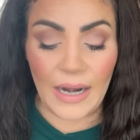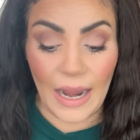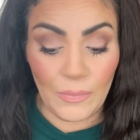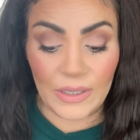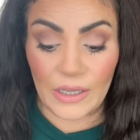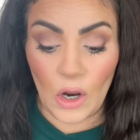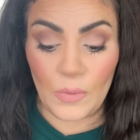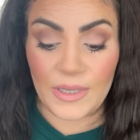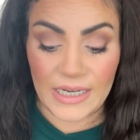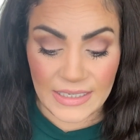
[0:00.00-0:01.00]
I really
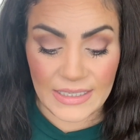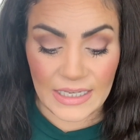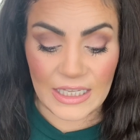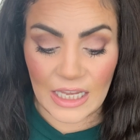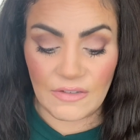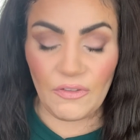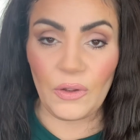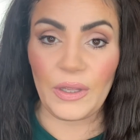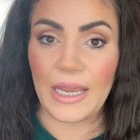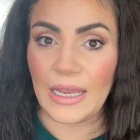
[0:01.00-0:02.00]
hope that he's
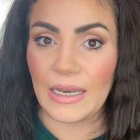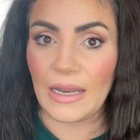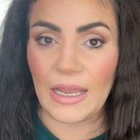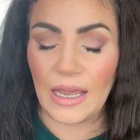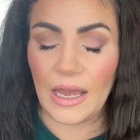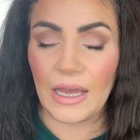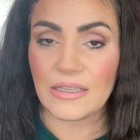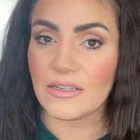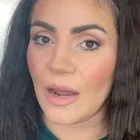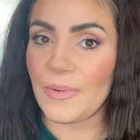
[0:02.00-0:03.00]
successful in
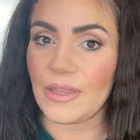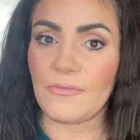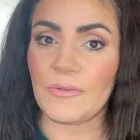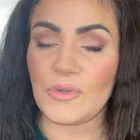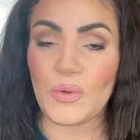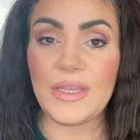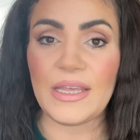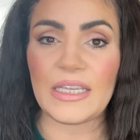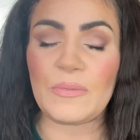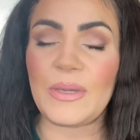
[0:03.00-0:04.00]
stopping them from doing
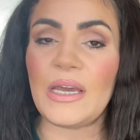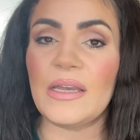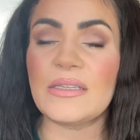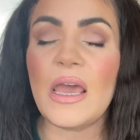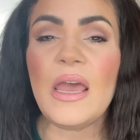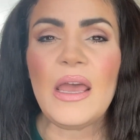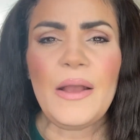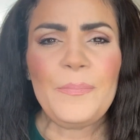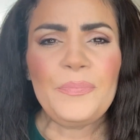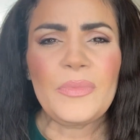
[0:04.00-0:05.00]
this, because
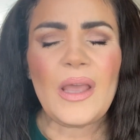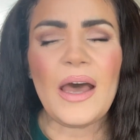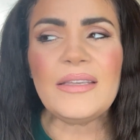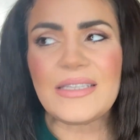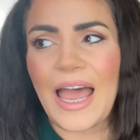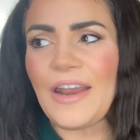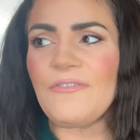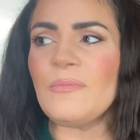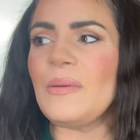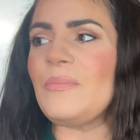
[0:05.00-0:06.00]
aside
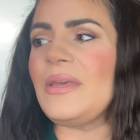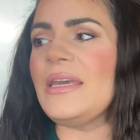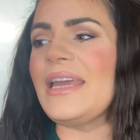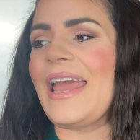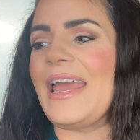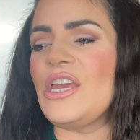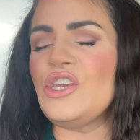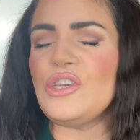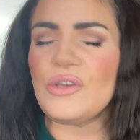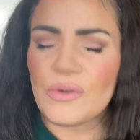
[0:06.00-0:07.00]
from it being a
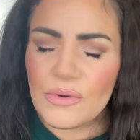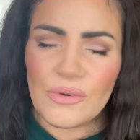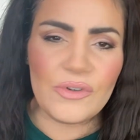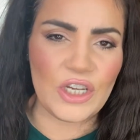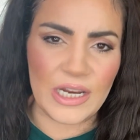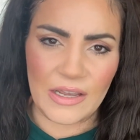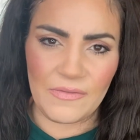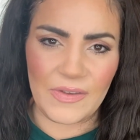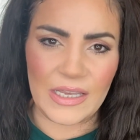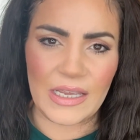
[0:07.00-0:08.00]
huge
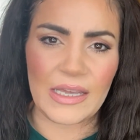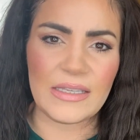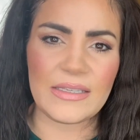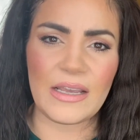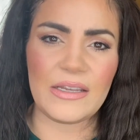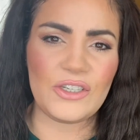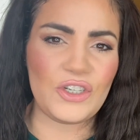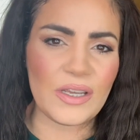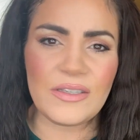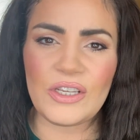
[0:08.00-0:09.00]
inconvenience
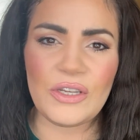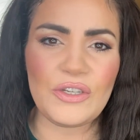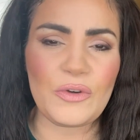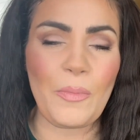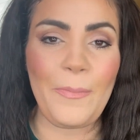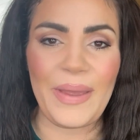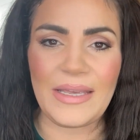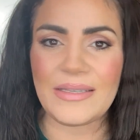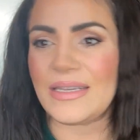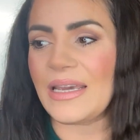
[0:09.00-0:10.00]
just to do
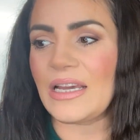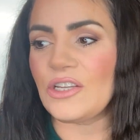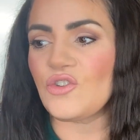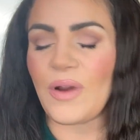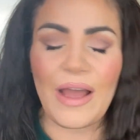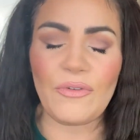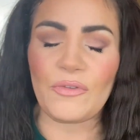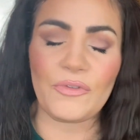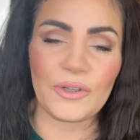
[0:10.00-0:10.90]
basic travel for